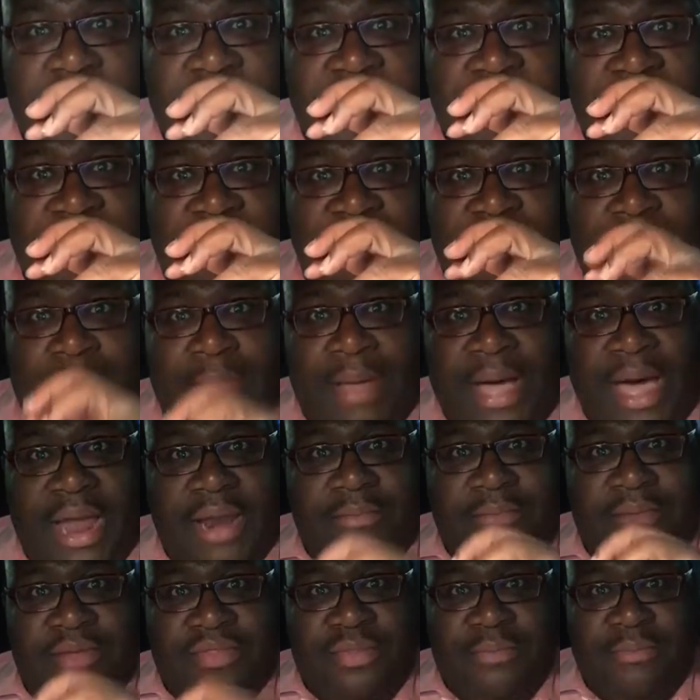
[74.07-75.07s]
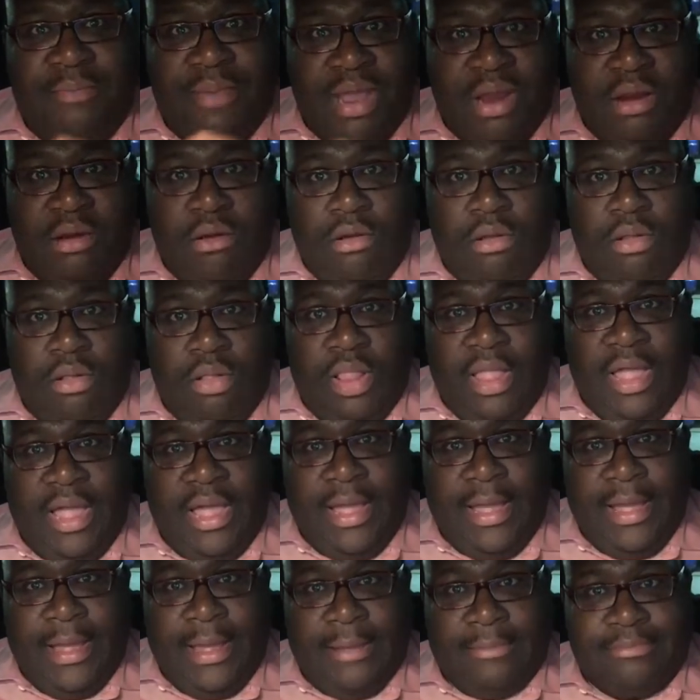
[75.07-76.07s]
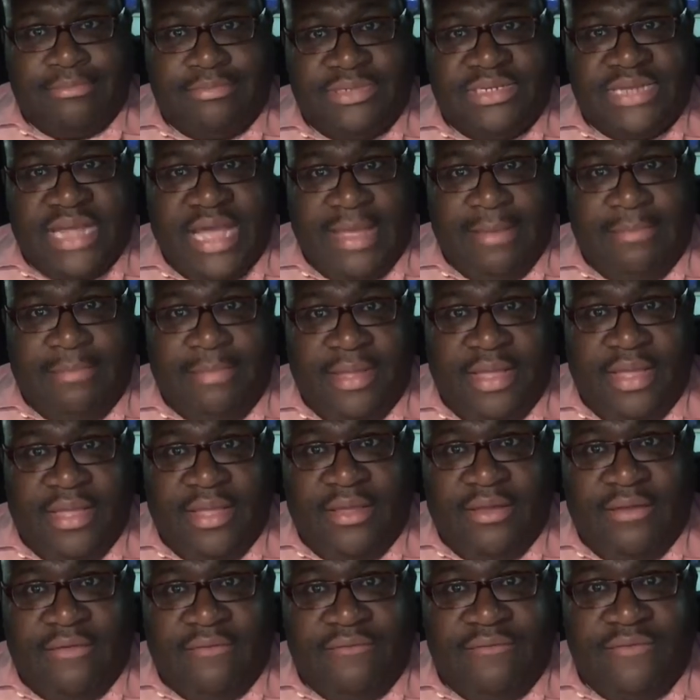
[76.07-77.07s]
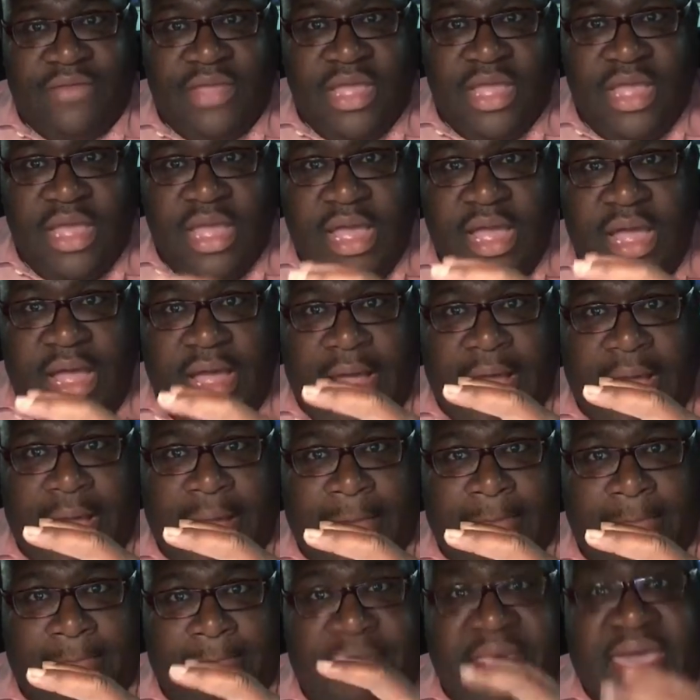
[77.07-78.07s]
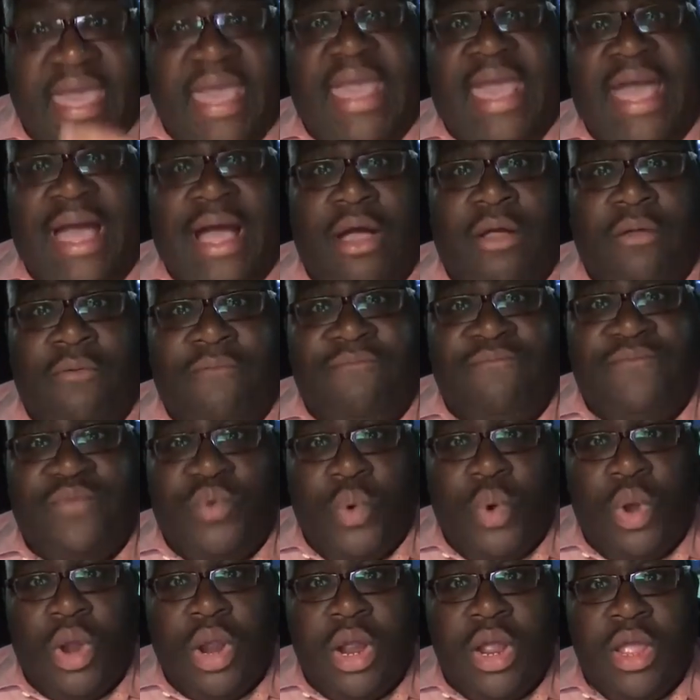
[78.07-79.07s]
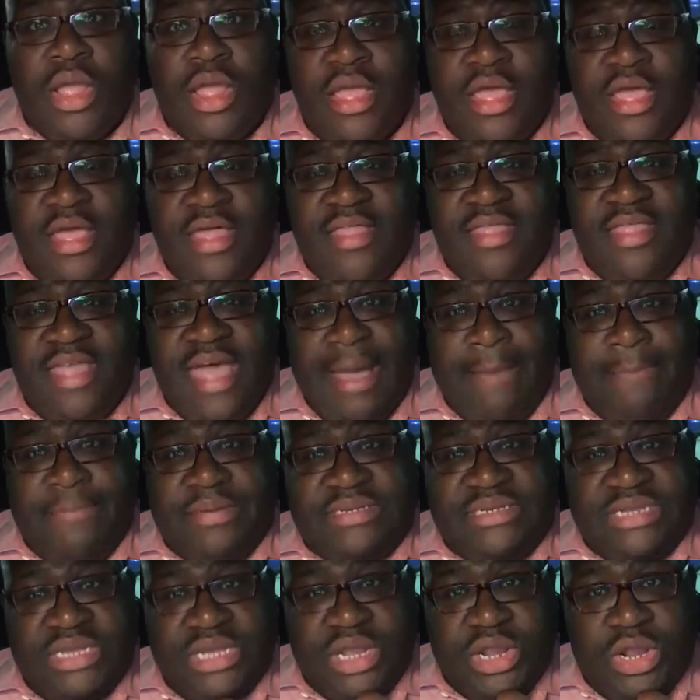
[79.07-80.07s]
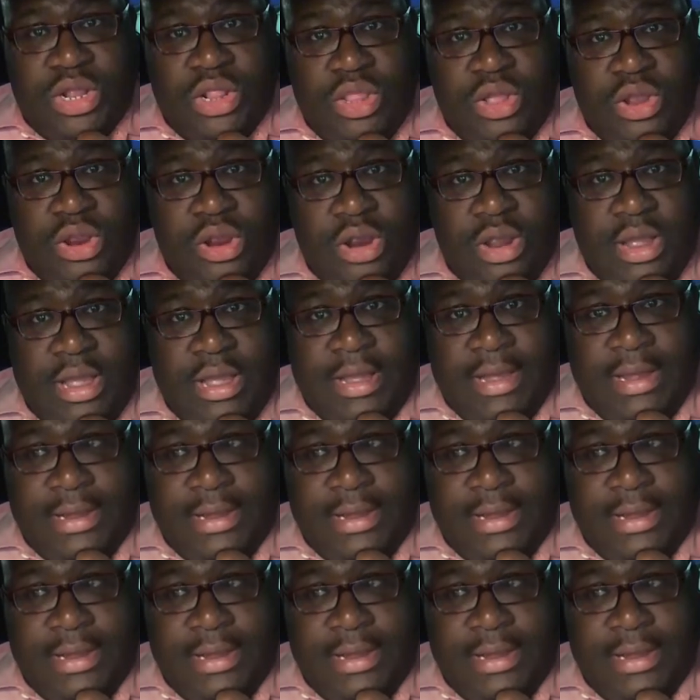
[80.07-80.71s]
getting the bottom of the barrel type of payout for that particular